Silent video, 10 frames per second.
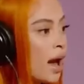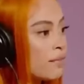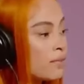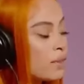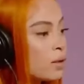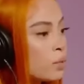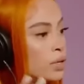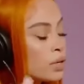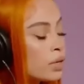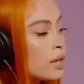I feel like
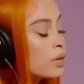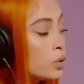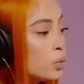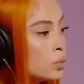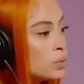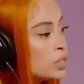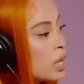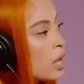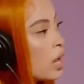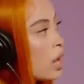when you're, like, huge,
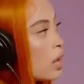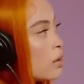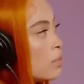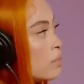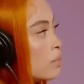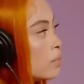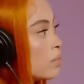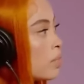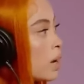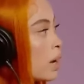
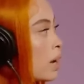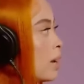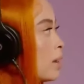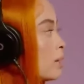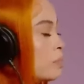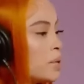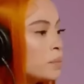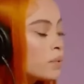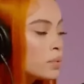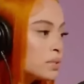and
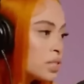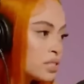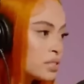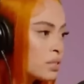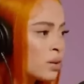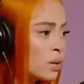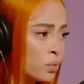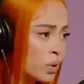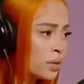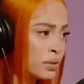people just gonna
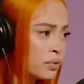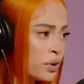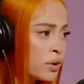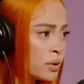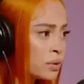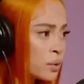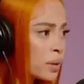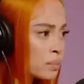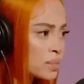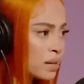want you to fall, you know what I'm